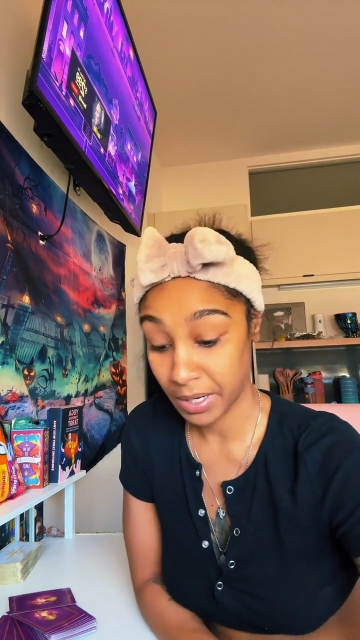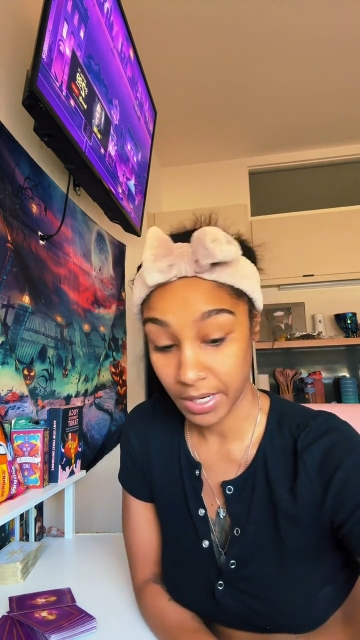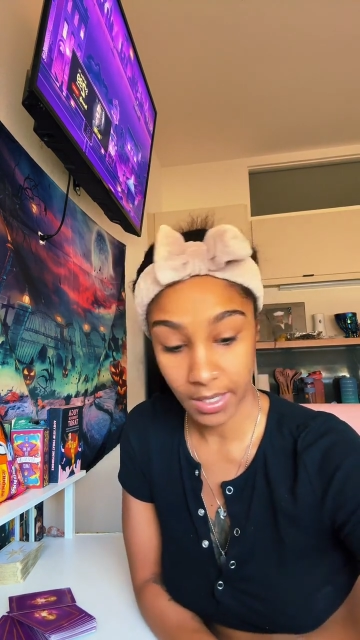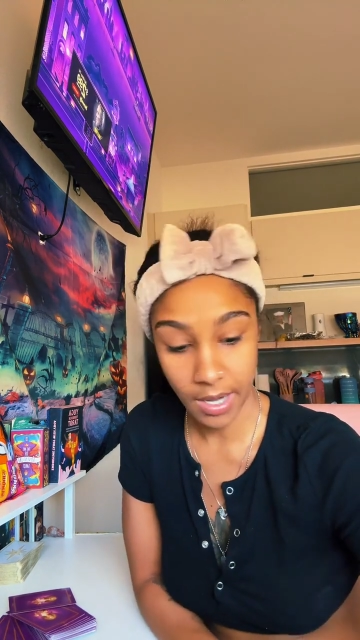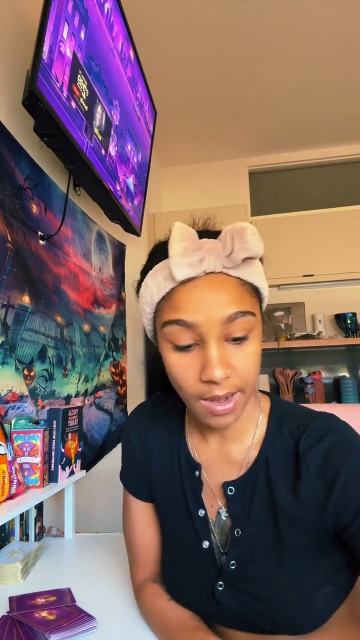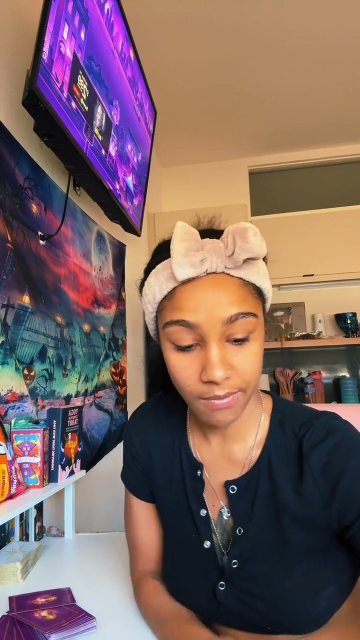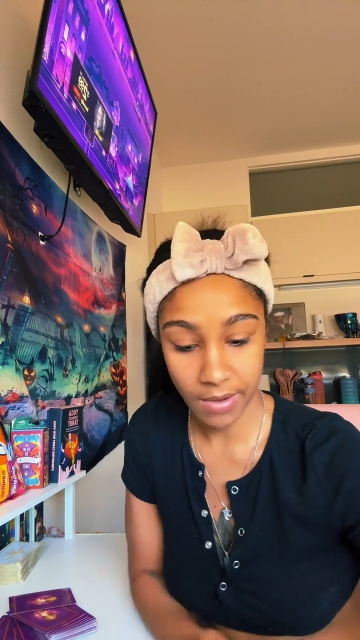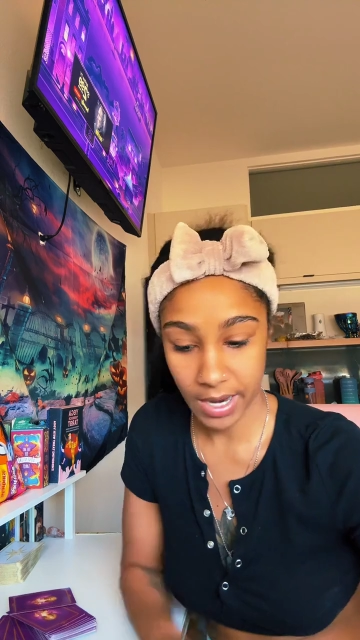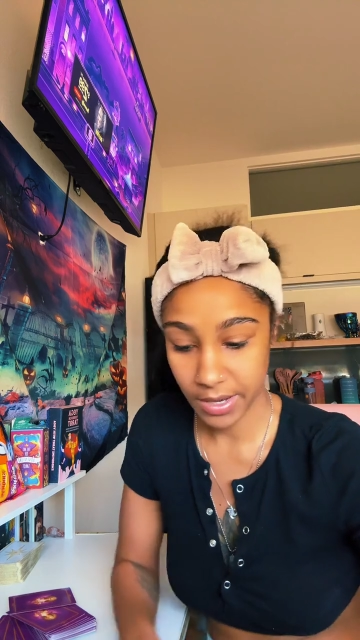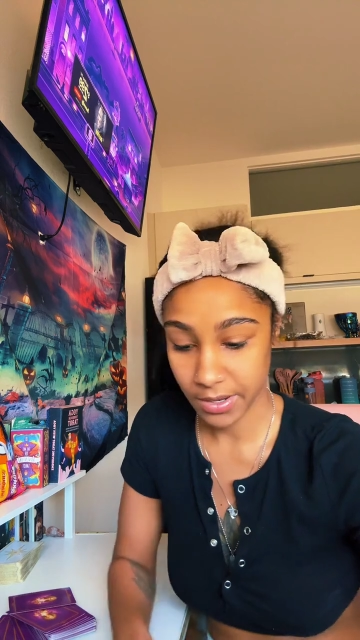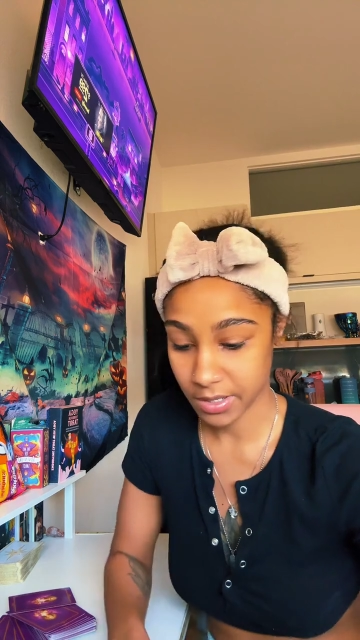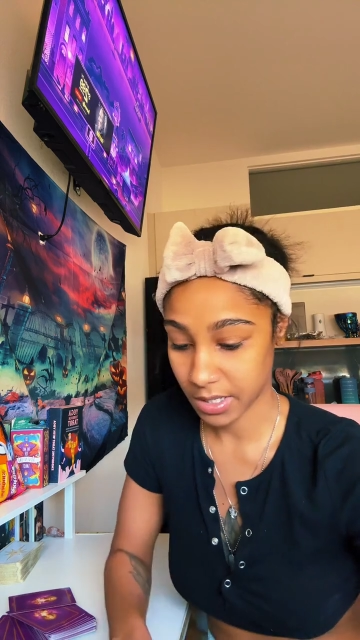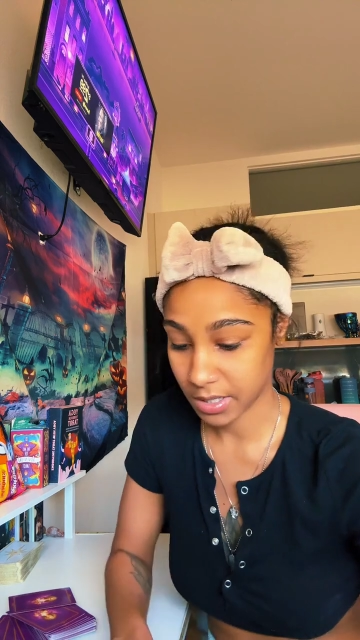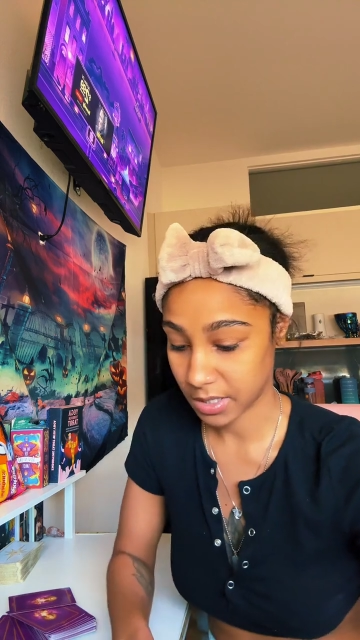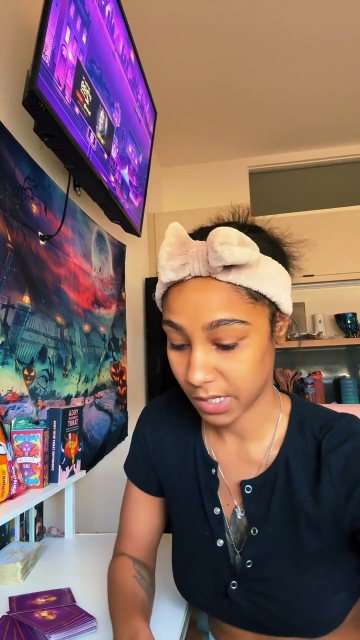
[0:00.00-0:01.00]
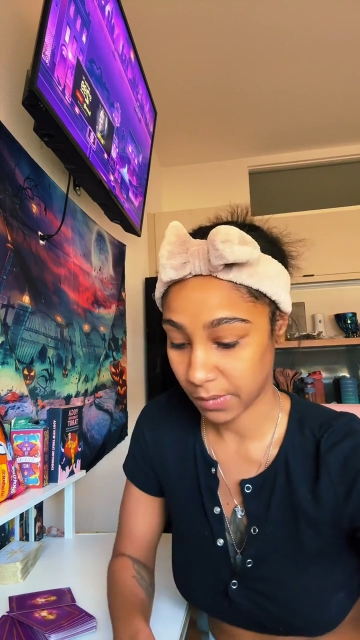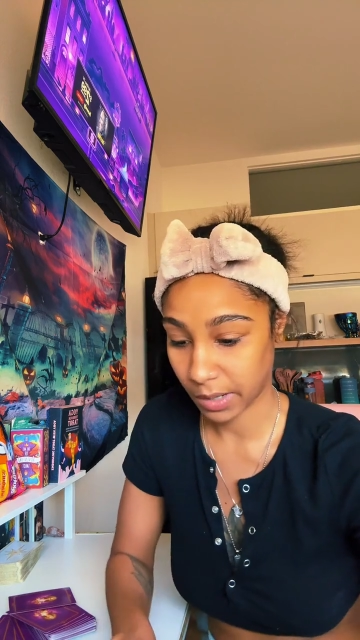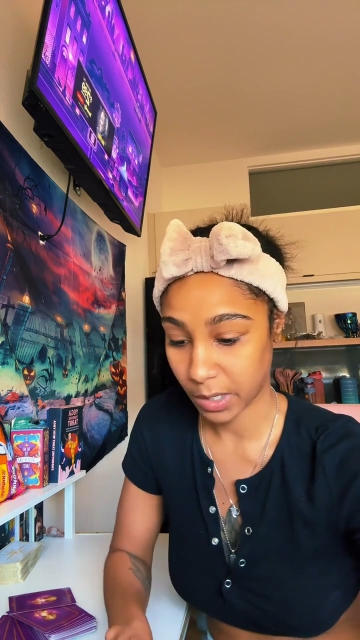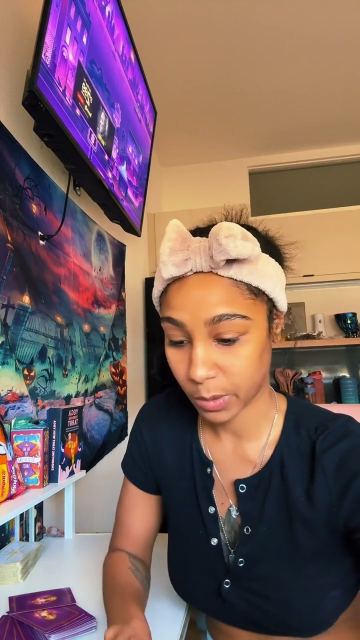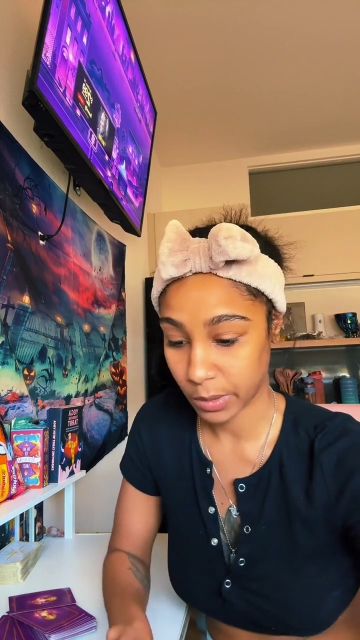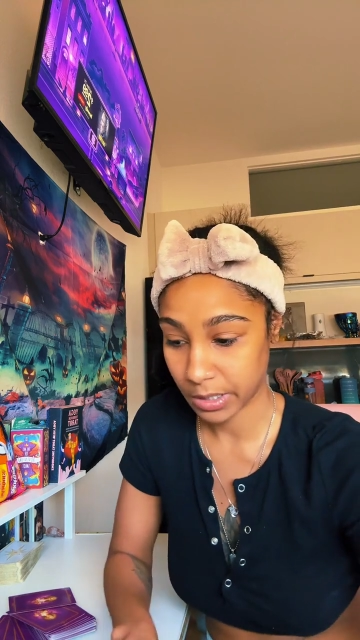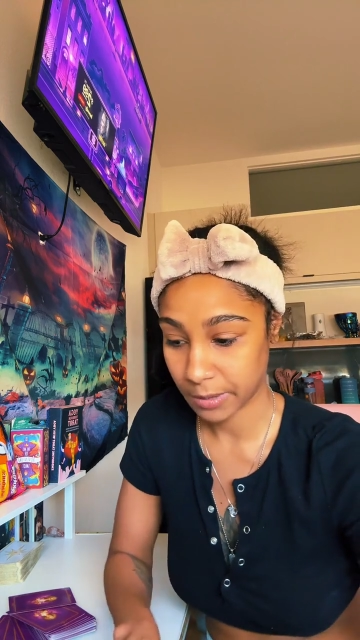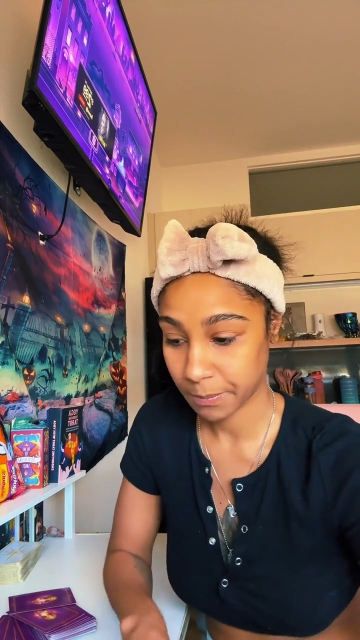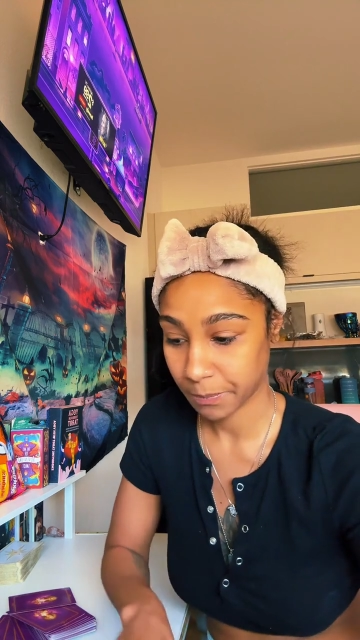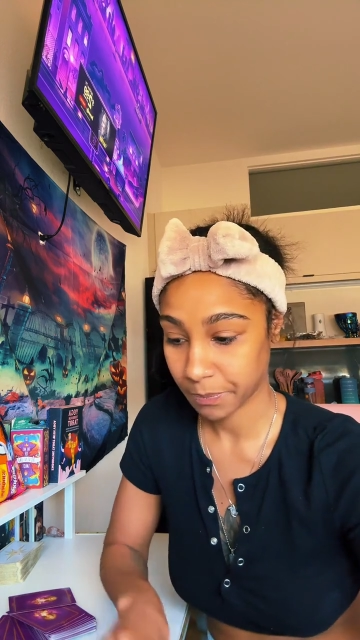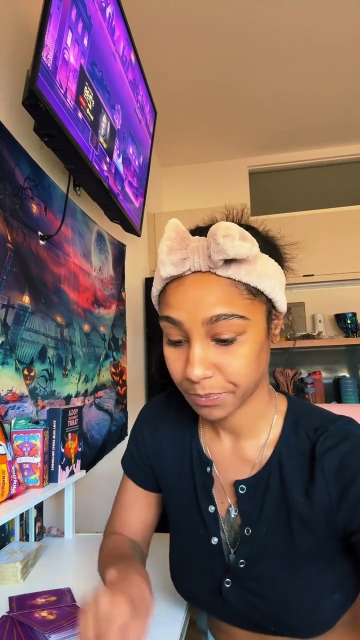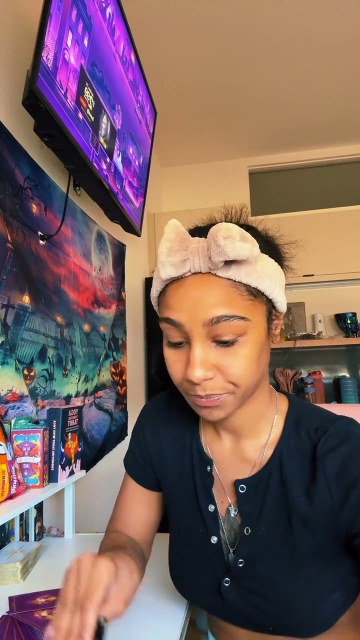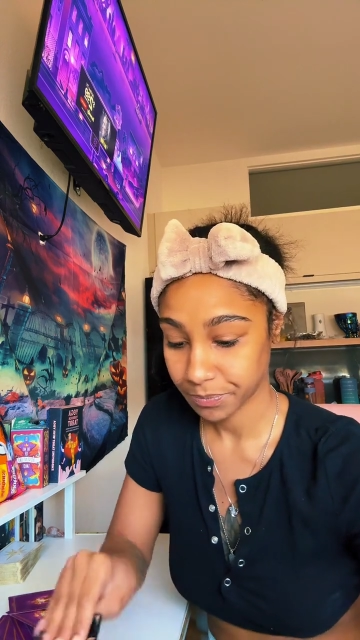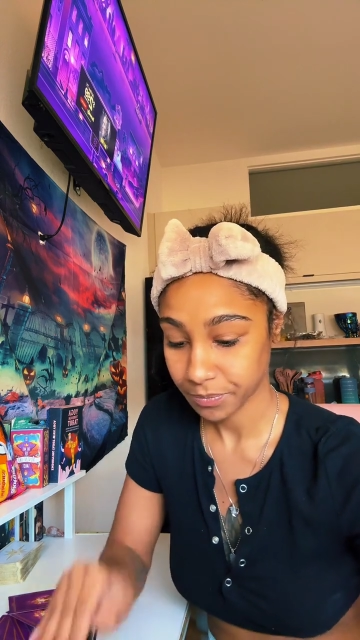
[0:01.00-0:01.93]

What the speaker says: But advice, let's see right quick.